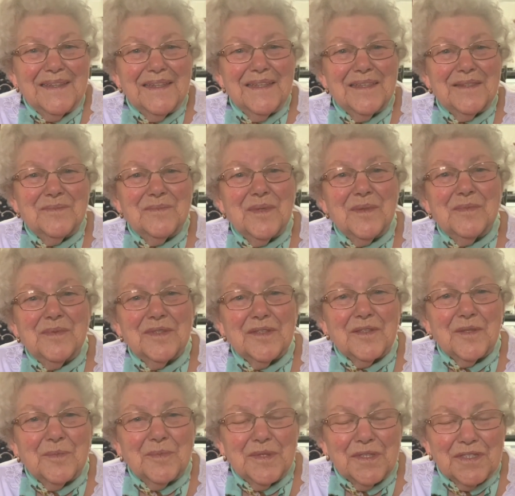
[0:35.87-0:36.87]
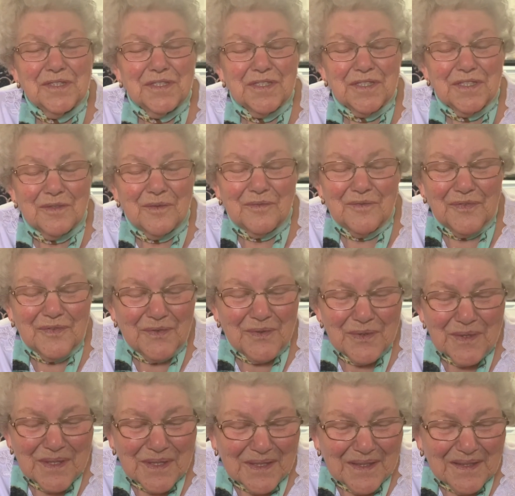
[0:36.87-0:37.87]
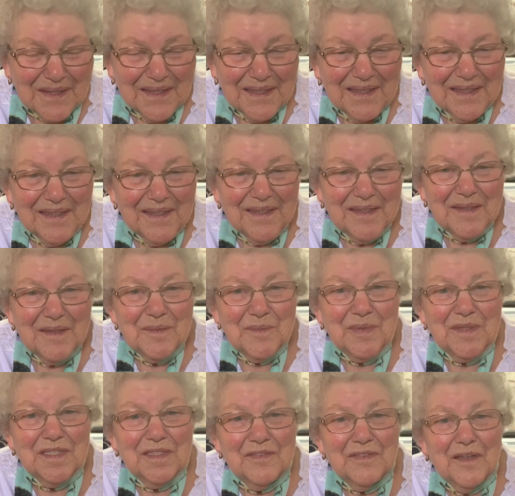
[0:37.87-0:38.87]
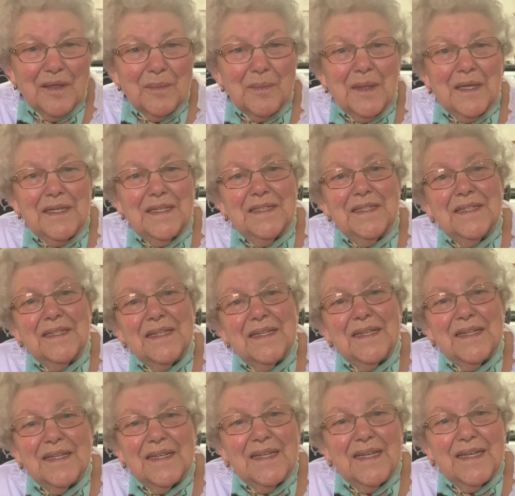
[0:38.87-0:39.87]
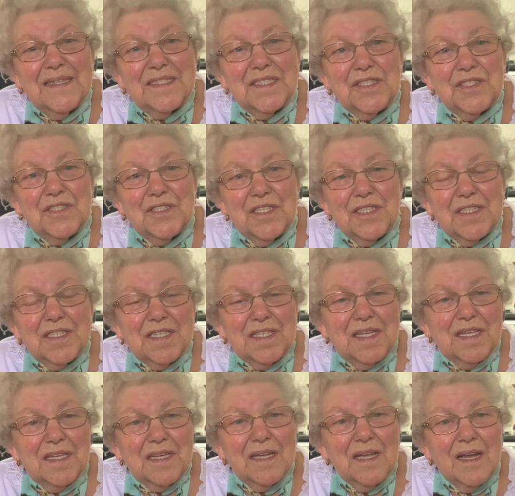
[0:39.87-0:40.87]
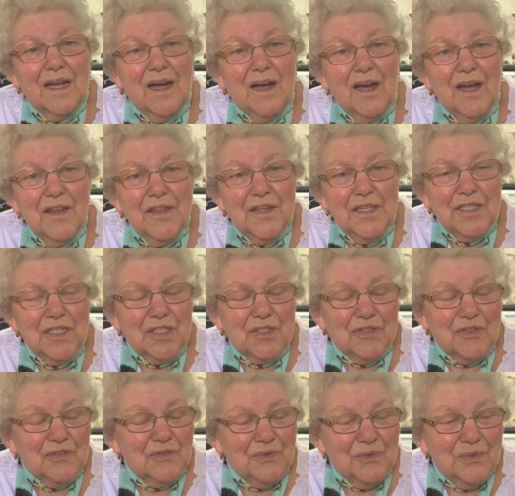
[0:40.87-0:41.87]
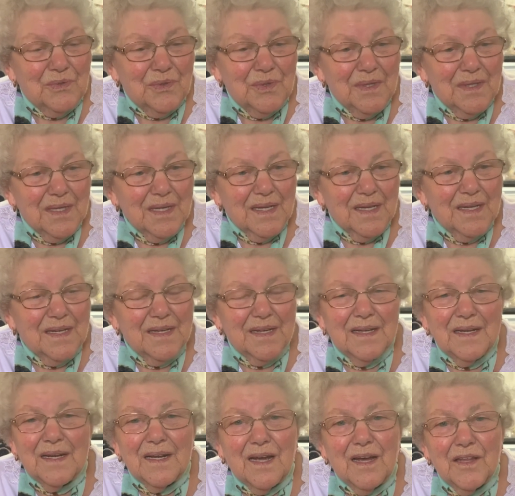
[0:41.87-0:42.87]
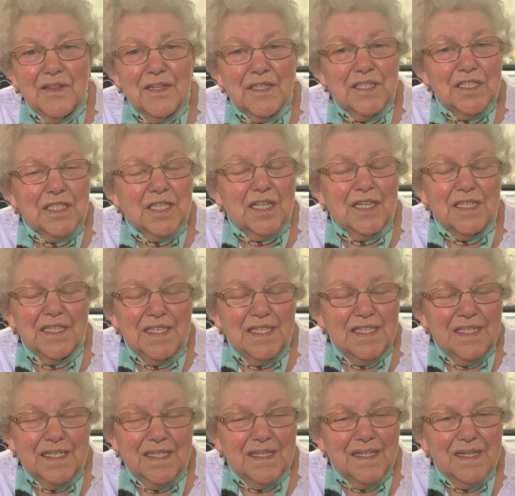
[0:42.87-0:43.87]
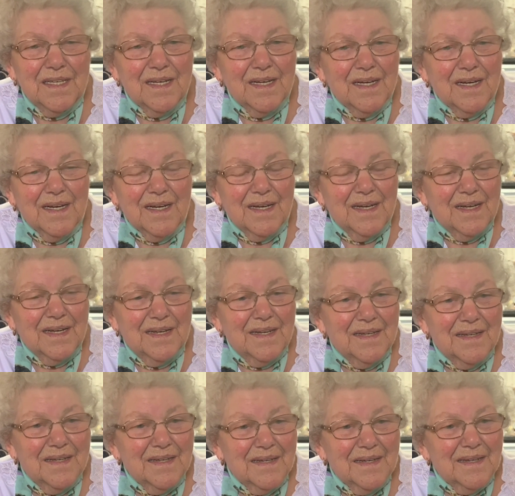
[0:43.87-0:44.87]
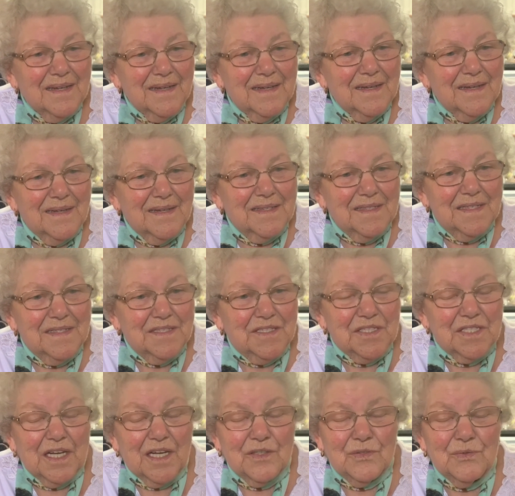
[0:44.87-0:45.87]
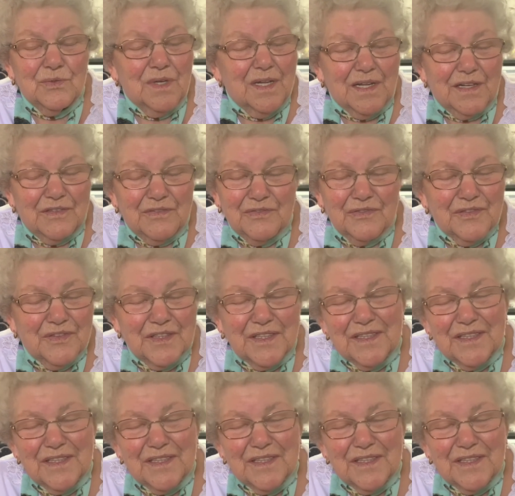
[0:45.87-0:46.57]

and maybe rubbish to some folk. But never mind. It's just, I think it's true and I think it's clean and just a good life.